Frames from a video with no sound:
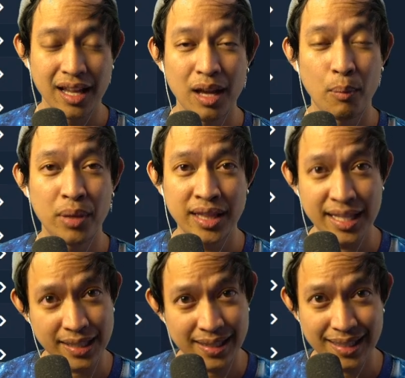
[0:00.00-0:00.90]
But
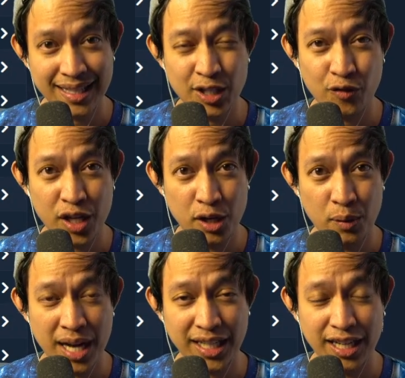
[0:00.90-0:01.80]
this video
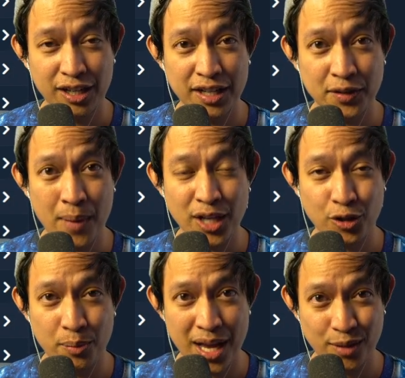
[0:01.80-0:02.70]
right here is
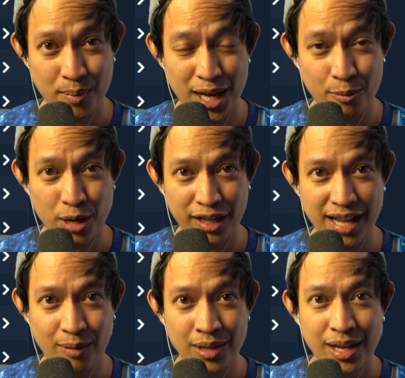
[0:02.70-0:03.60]
Meister Meta
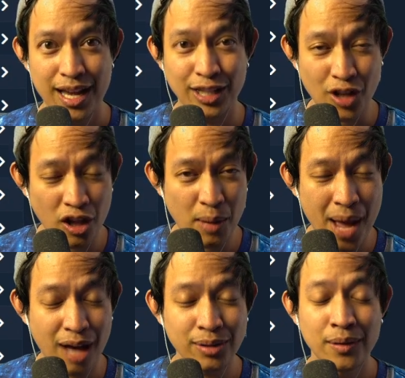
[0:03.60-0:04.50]
Breakdown. It's all
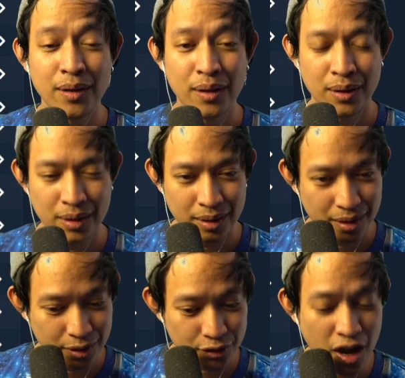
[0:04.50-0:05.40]
about
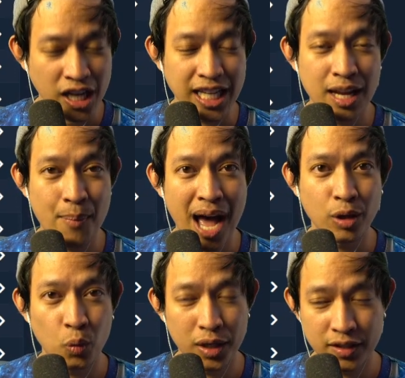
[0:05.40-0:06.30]
talking about
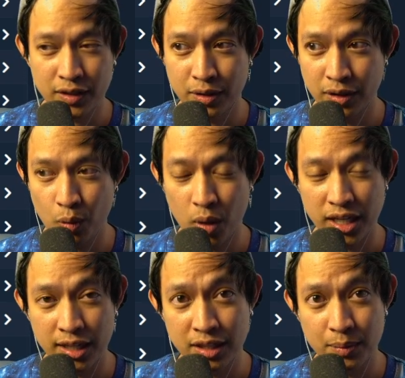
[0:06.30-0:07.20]
what is the one
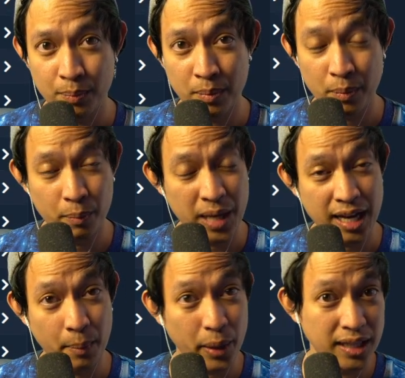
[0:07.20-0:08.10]
that's
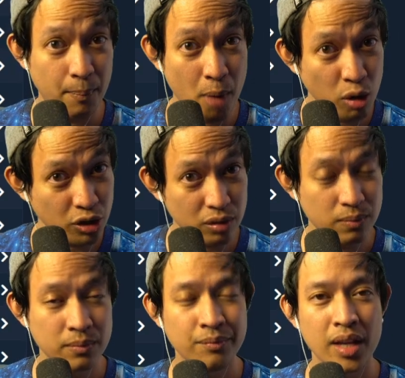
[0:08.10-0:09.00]
getting played the most,
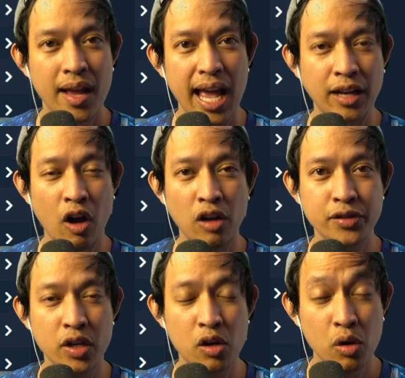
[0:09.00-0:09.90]
and
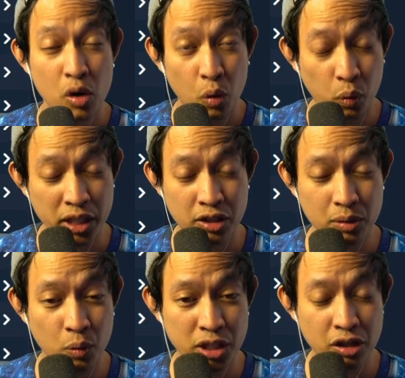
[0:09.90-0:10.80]
also
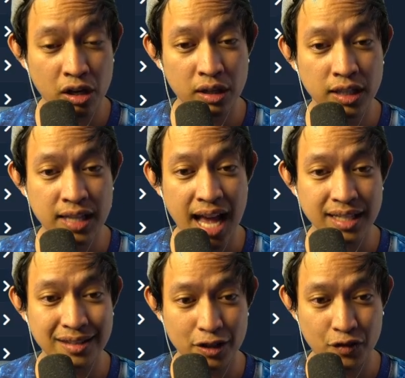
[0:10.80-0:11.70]
which are the decks
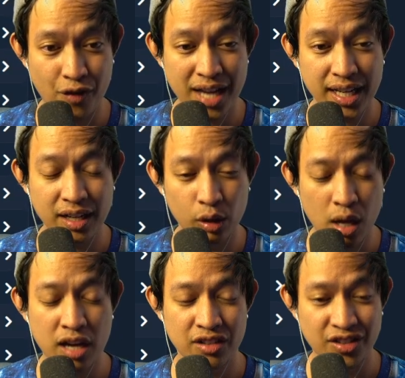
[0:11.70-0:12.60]
that's finding a
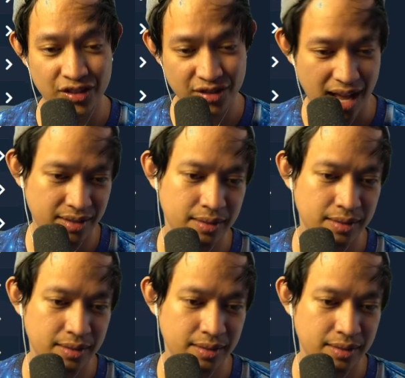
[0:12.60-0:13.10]
lot of success.